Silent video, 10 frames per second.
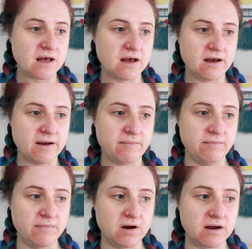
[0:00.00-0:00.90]

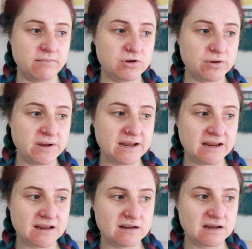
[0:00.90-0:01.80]
Um, I'm
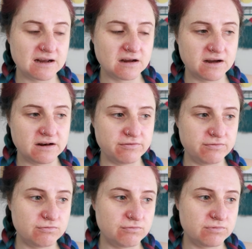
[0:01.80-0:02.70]
doing a kind of
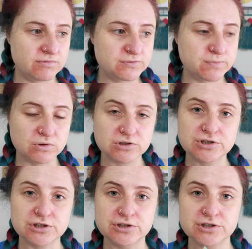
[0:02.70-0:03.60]

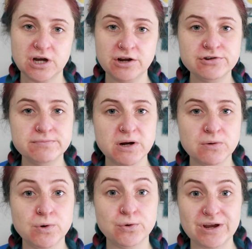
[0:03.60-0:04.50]
sponsored 100
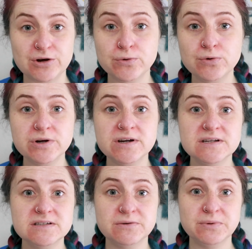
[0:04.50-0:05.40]
mile walk in
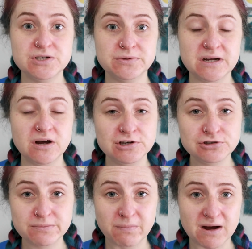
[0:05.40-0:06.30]
August. So we're doing
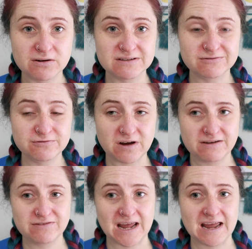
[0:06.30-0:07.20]
100 miles in
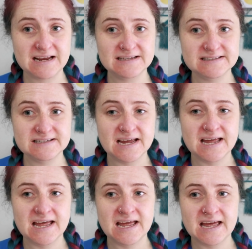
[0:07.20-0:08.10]
five days.
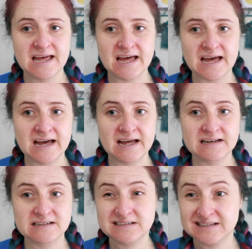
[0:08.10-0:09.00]

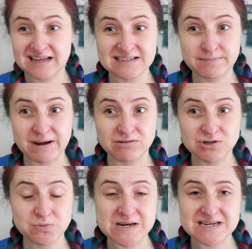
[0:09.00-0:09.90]
And so that's
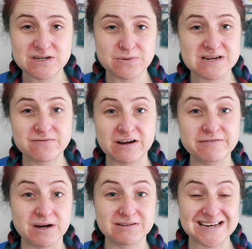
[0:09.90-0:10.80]
about 20,
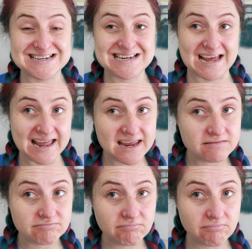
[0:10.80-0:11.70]
25 miles a
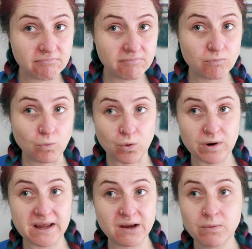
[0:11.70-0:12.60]
day
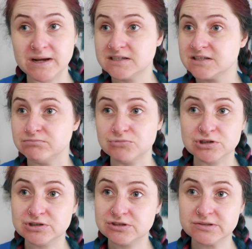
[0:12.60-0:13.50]
walking, which I'm
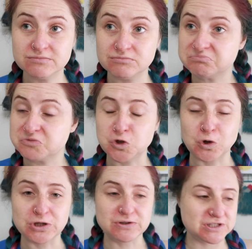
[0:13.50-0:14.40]
just
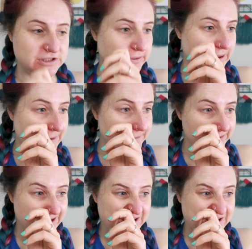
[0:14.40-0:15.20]
not used to doing.